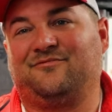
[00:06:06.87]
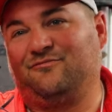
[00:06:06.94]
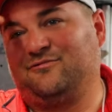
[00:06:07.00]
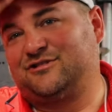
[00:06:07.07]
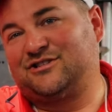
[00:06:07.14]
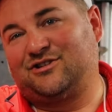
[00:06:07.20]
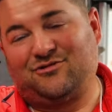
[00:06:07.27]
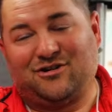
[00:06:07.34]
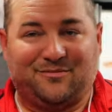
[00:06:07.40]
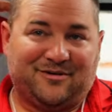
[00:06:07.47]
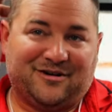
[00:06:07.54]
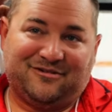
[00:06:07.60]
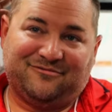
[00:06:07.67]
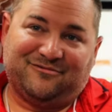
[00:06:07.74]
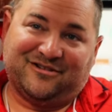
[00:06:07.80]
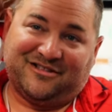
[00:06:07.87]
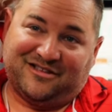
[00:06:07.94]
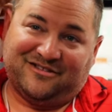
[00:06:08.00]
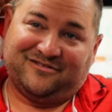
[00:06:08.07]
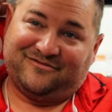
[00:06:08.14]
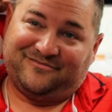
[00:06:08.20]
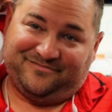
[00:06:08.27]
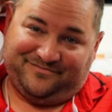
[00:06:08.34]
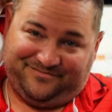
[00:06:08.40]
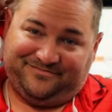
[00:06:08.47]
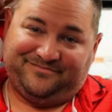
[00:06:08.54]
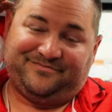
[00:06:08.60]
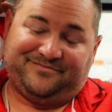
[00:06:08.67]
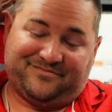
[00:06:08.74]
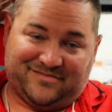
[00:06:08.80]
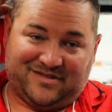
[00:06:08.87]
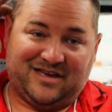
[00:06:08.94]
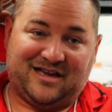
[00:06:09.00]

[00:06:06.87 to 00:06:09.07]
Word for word: We show everybody what show everybody what it looks like.